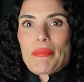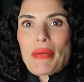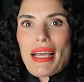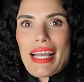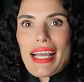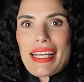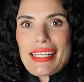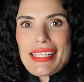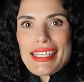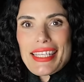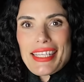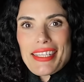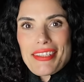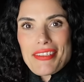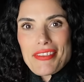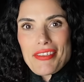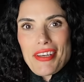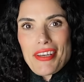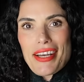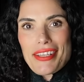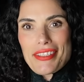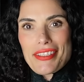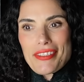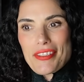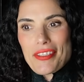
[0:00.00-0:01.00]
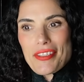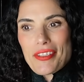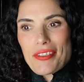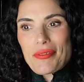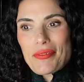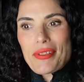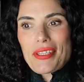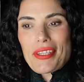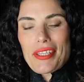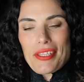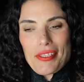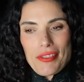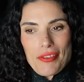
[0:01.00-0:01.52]
my ideas onto
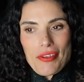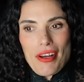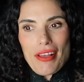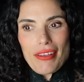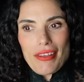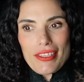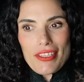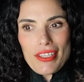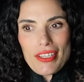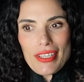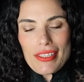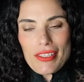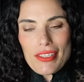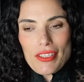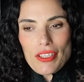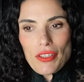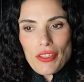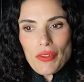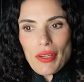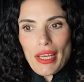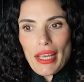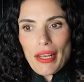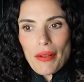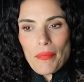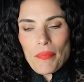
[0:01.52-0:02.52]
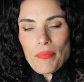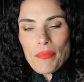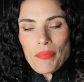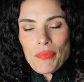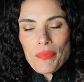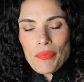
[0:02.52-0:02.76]
what the astrology is doing.